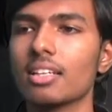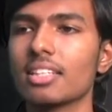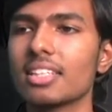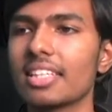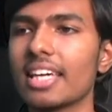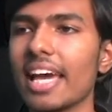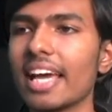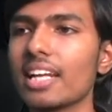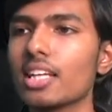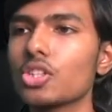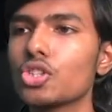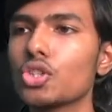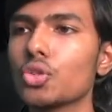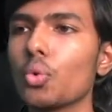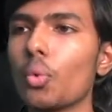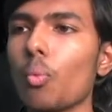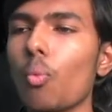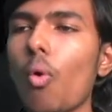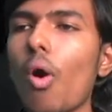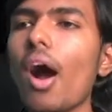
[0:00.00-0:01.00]
get into
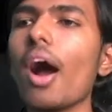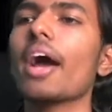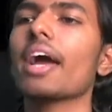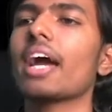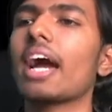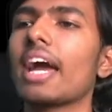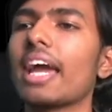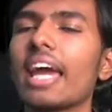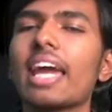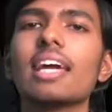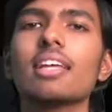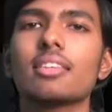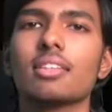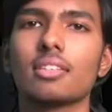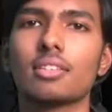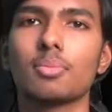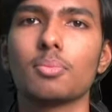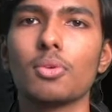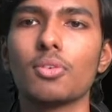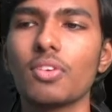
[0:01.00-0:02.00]
why I hate
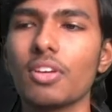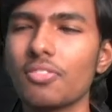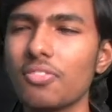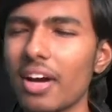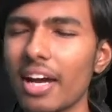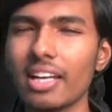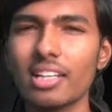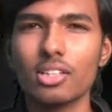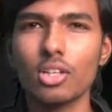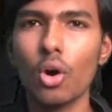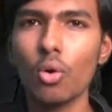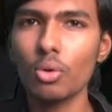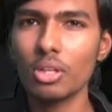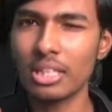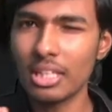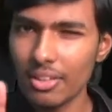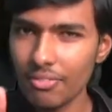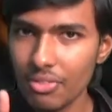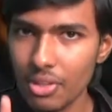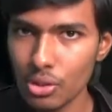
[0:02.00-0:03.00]
this movie if I don't
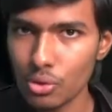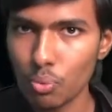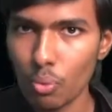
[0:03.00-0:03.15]
give this